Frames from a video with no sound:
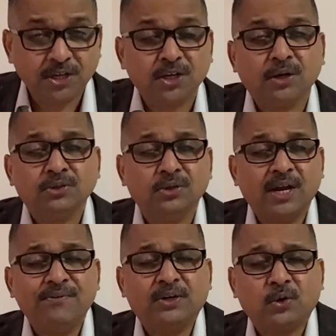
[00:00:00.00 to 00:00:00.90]
He could,
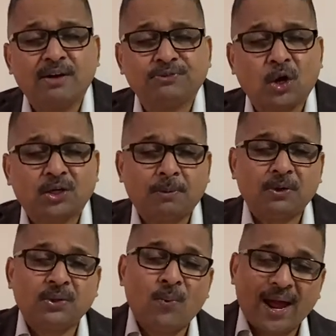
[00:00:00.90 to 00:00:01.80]
David could have talked
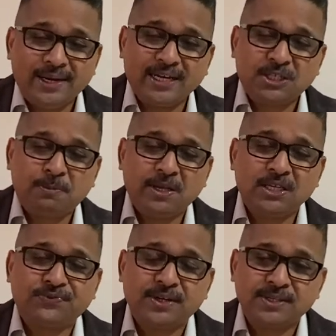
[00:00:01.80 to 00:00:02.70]
about the valley
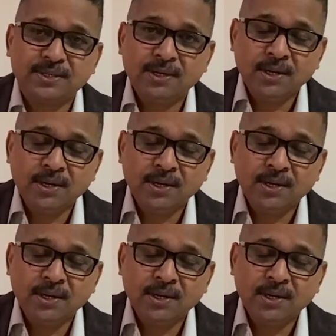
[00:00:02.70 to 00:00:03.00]
experience first.